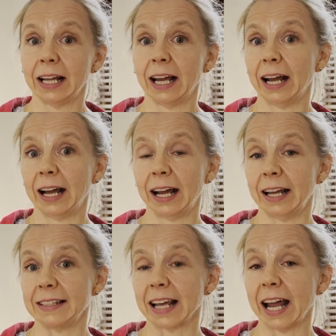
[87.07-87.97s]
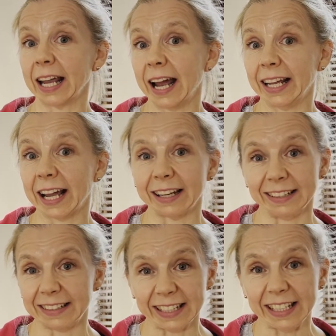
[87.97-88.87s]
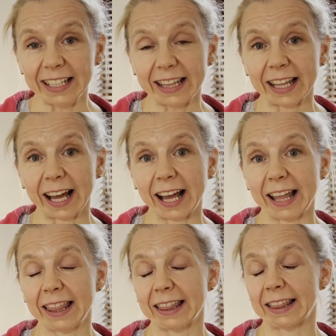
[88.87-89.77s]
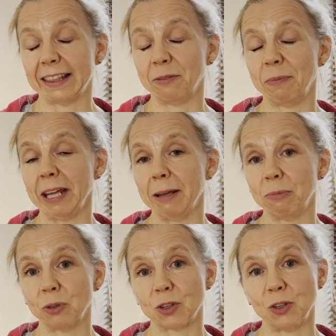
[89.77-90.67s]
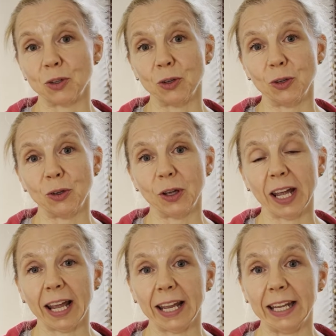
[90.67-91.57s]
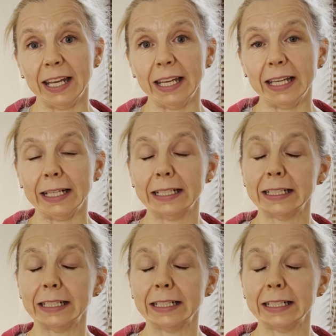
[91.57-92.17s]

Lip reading: as I can't guarantee that they'll be able to do any